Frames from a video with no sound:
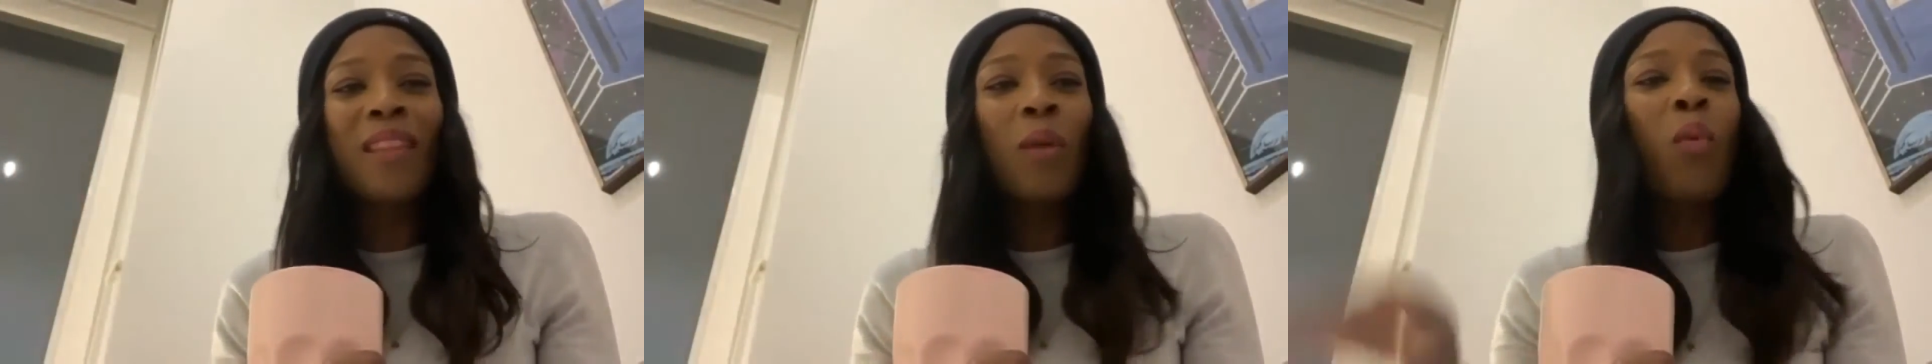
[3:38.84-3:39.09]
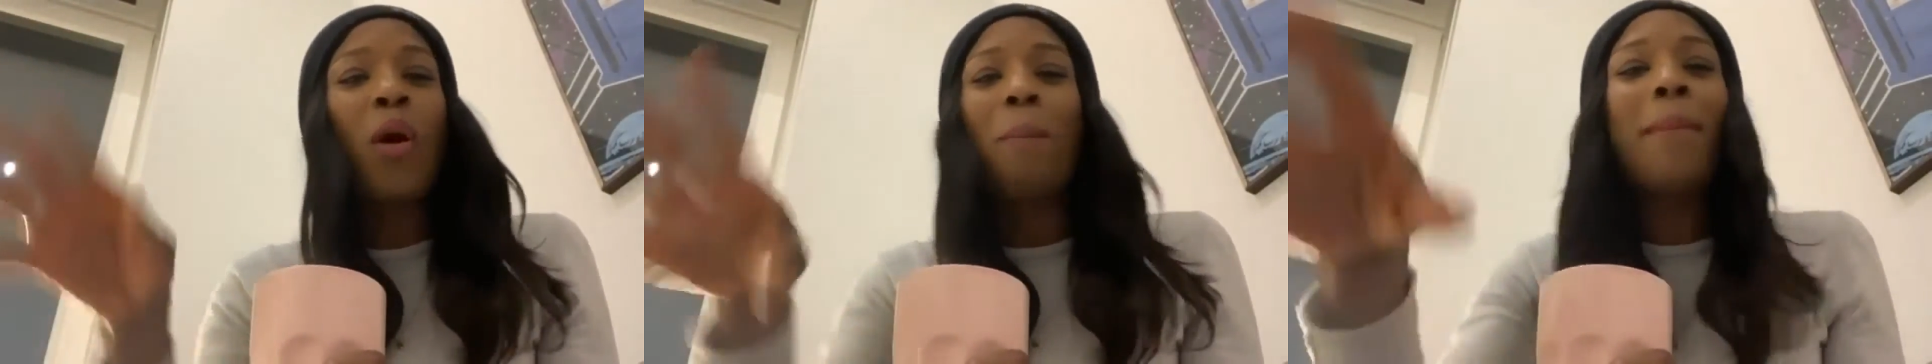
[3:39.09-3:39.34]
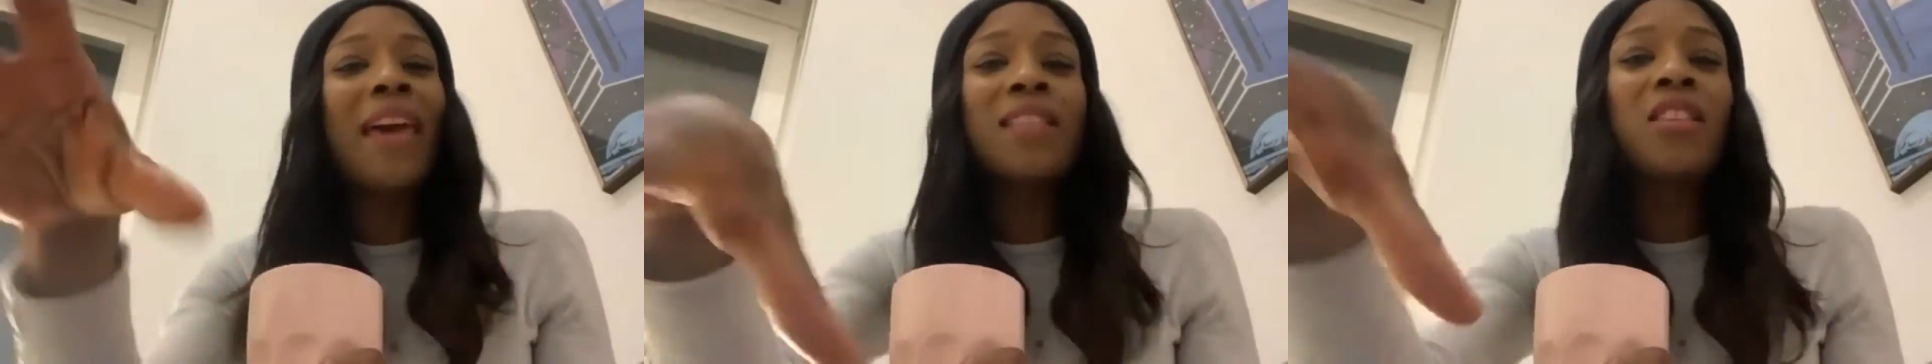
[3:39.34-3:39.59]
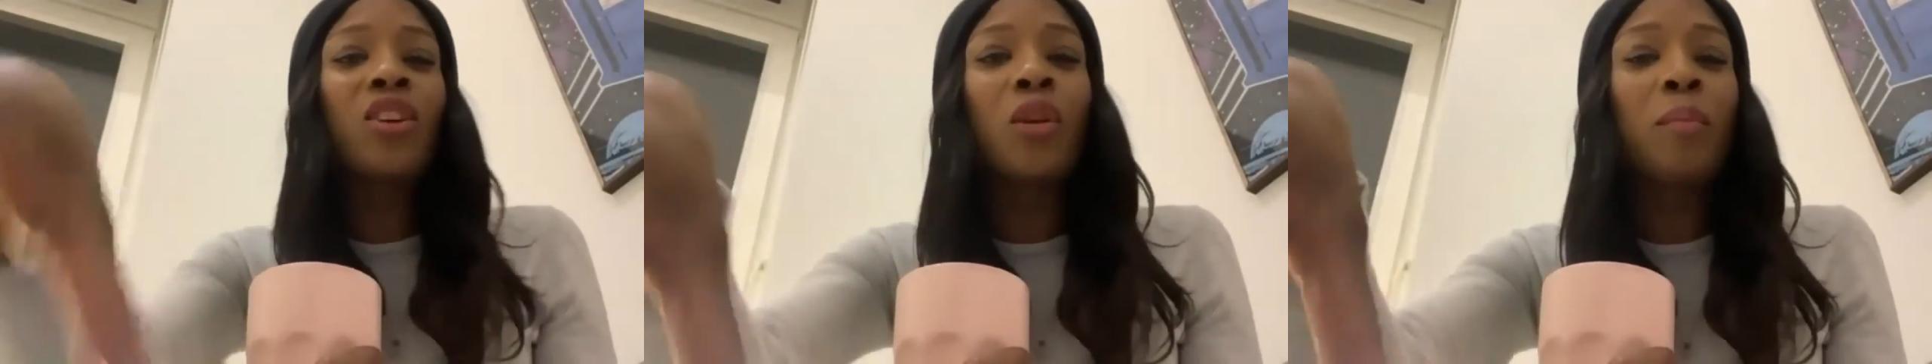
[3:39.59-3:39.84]
what
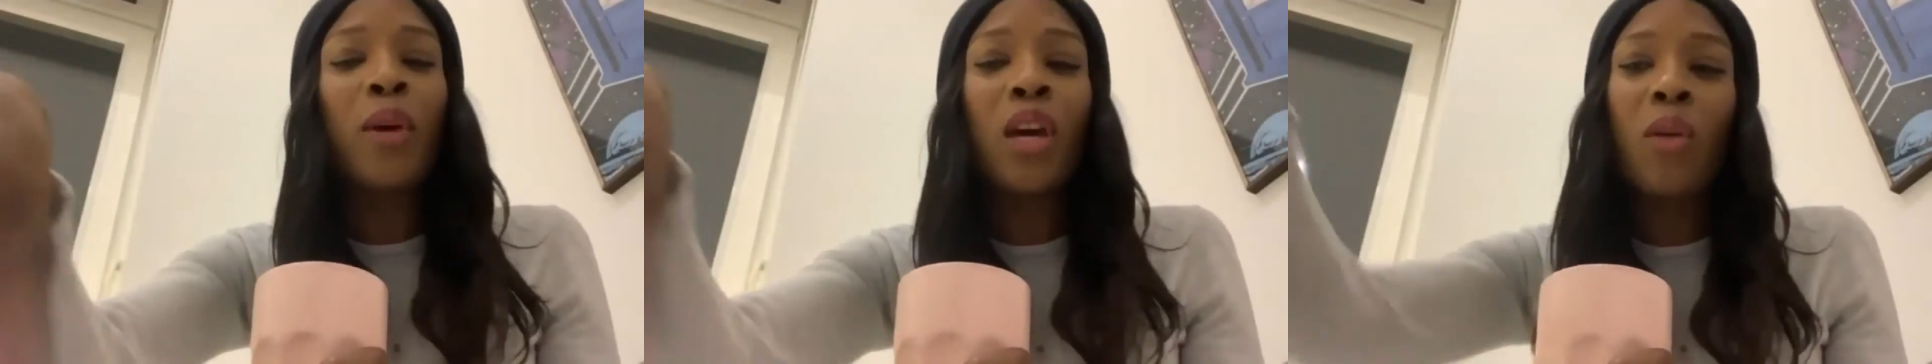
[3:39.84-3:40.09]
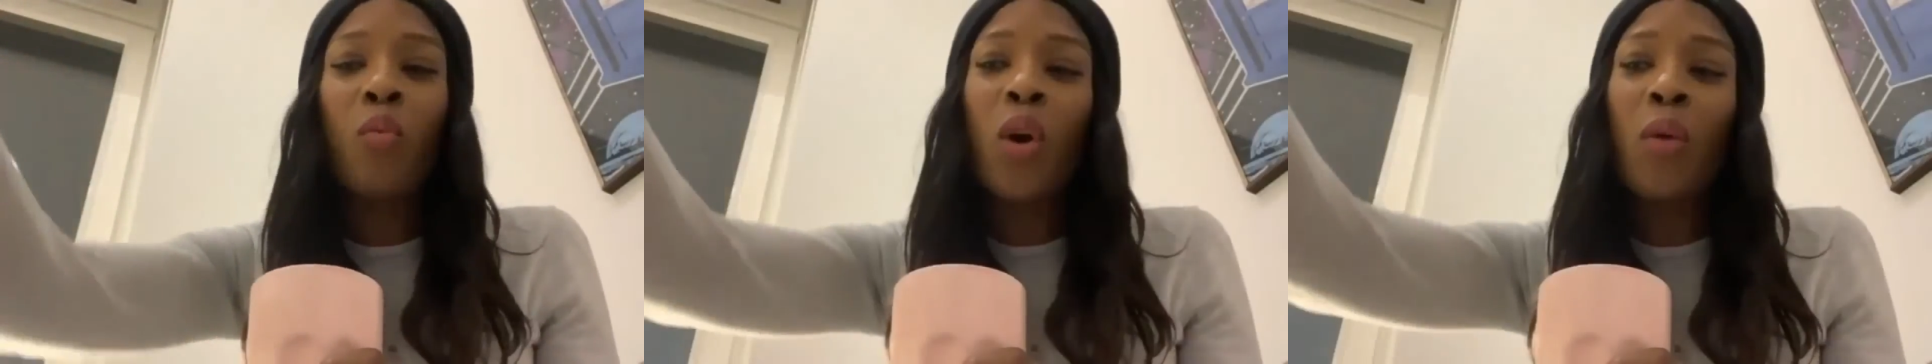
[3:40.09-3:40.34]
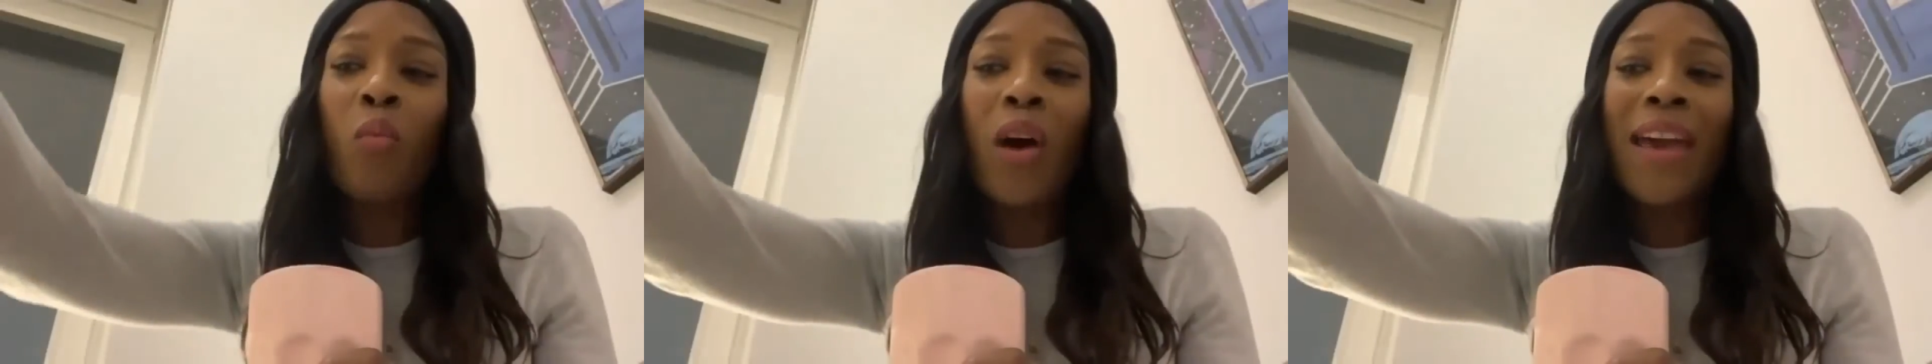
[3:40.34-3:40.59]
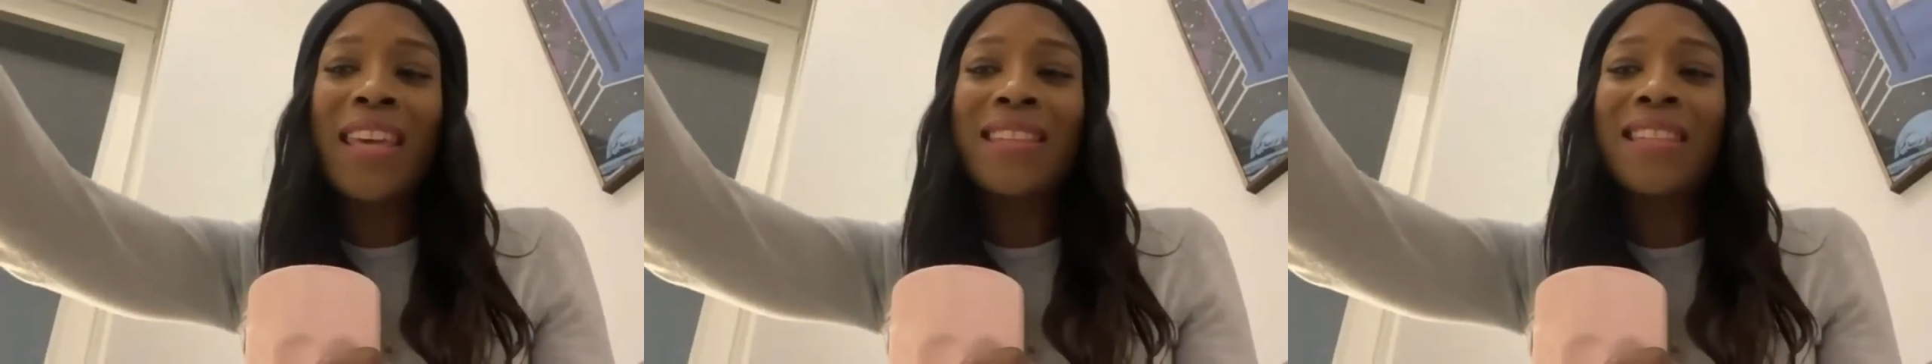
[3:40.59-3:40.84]
makes a good burger? What
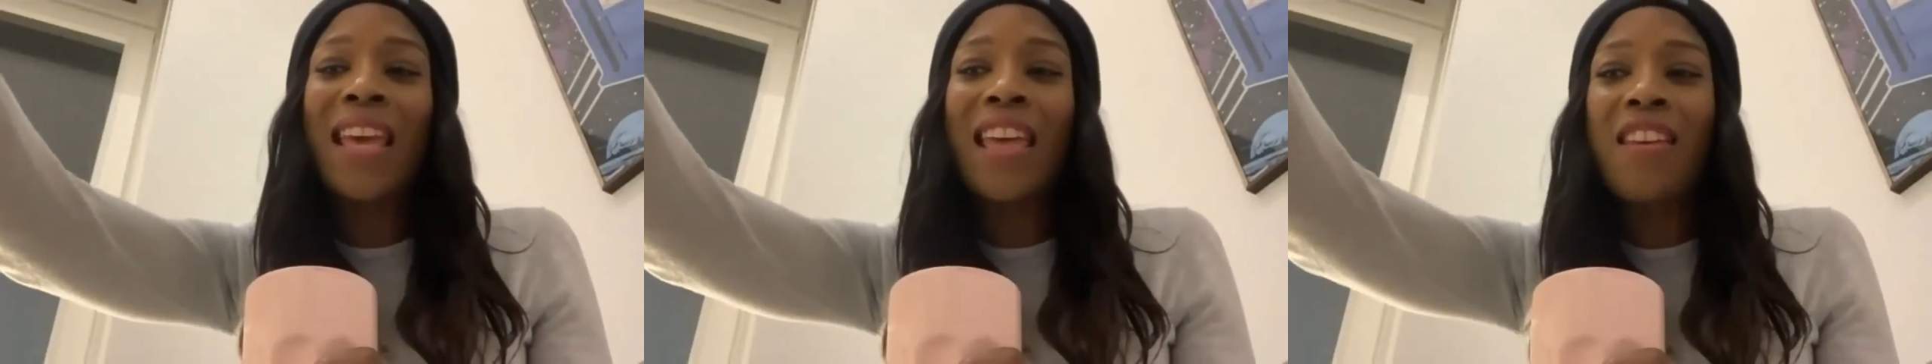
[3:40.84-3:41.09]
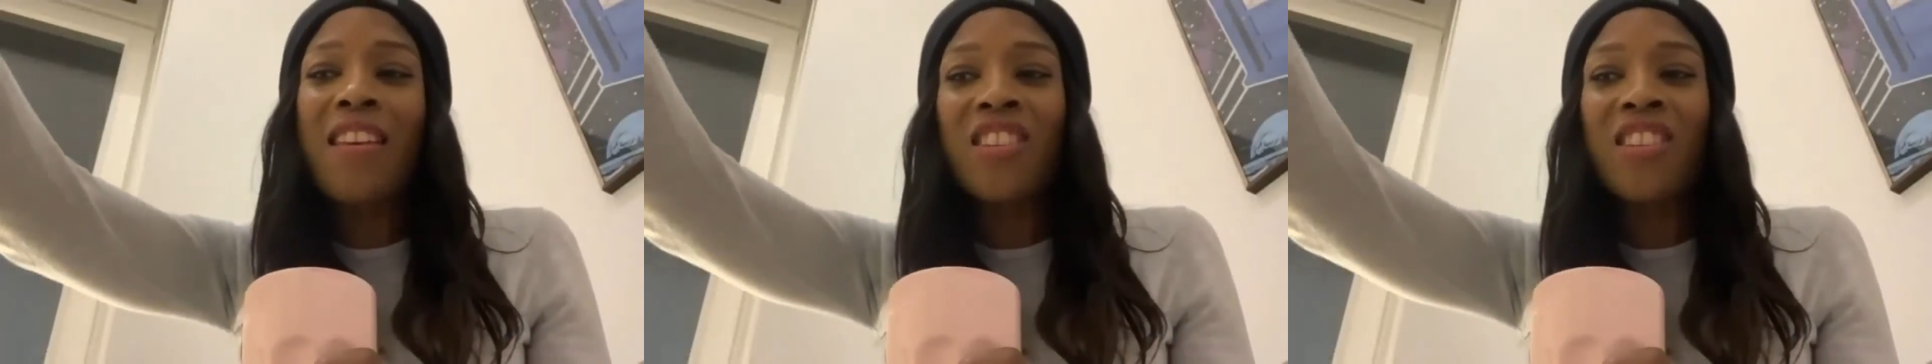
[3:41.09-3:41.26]
why is it